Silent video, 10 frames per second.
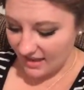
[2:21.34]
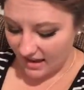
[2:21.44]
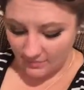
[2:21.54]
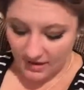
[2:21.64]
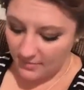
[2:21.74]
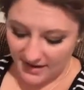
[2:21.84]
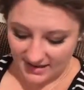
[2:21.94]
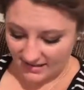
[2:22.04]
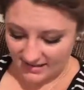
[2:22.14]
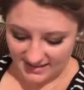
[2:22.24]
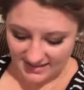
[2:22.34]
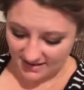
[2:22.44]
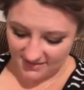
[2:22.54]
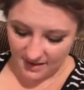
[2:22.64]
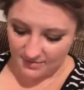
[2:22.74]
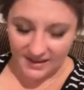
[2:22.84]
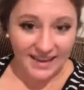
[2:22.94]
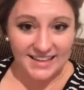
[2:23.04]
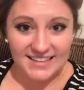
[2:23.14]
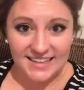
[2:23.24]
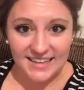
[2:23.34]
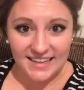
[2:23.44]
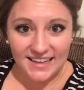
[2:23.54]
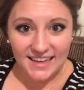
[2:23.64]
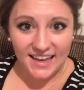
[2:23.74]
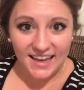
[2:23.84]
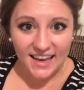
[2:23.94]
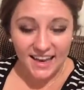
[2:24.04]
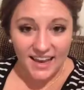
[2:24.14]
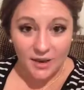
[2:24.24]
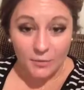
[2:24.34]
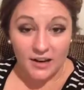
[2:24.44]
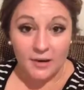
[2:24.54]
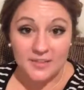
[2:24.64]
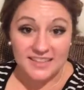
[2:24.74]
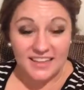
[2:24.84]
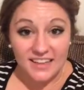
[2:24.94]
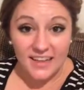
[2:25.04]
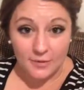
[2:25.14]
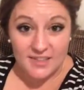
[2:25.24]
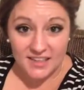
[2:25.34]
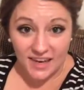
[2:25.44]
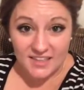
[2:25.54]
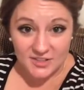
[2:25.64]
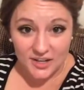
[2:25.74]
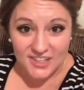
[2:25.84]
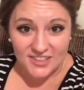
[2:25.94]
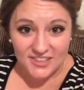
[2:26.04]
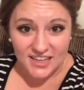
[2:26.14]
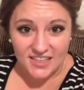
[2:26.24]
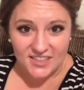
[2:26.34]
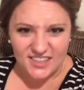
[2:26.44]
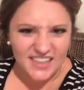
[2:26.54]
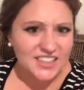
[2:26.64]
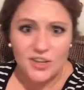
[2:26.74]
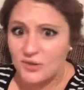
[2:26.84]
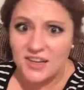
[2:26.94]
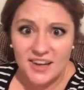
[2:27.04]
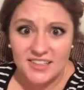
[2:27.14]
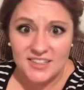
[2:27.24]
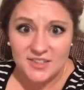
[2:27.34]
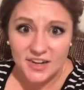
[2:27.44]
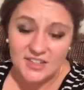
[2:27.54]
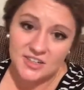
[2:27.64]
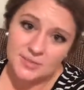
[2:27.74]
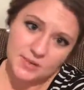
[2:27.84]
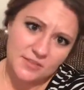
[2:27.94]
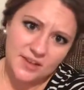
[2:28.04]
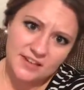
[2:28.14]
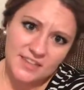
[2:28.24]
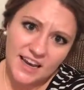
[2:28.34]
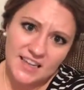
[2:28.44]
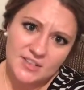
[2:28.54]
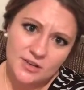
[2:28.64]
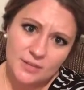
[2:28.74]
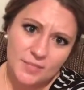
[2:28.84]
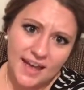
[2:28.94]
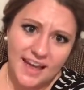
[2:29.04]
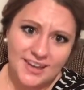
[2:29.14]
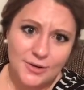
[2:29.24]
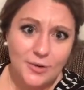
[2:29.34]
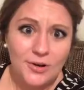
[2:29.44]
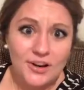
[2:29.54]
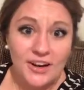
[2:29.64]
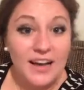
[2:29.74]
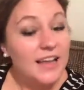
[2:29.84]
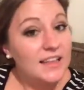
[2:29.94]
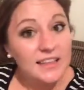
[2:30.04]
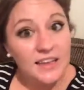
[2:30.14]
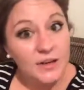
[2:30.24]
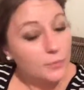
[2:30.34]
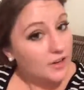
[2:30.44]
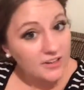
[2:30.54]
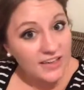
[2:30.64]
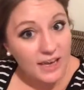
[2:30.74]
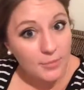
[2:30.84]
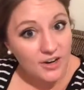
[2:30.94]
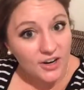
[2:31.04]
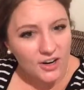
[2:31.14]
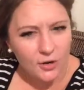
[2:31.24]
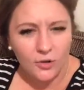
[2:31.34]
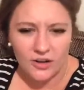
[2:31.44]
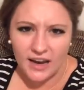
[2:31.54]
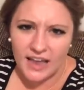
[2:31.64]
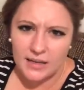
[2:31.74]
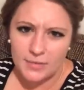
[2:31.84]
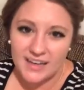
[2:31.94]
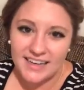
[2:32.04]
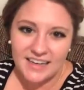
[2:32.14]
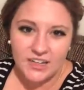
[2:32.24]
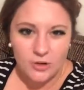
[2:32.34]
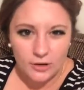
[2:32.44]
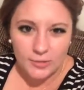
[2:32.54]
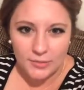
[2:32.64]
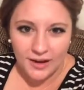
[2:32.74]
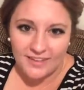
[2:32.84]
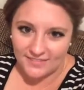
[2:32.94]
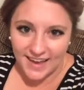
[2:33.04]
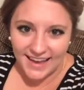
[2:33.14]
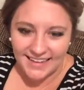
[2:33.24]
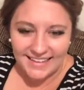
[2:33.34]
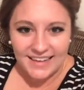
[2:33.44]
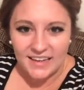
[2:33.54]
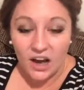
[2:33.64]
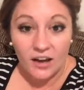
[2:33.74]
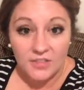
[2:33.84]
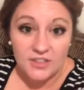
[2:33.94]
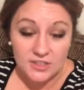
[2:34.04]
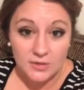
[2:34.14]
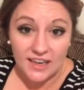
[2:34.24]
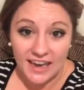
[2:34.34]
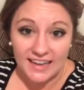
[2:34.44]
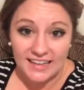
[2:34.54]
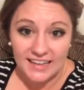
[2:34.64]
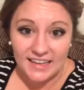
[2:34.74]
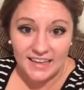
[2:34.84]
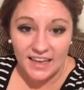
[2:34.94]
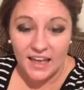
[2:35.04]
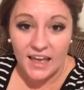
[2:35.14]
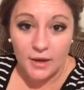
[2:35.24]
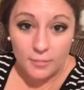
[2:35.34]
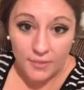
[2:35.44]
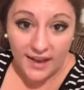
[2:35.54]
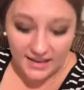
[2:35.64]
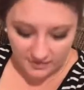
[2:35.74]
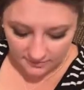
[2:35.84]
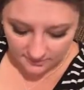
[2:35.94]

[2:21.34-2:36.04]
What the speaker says: I'm not making this stuff up, guys. When I was little, I was taught stranger danger, that don't talk to strangers, be afraid of the ice cream man or the weird neighbor or anybody in a creepy white van that offers you candy. But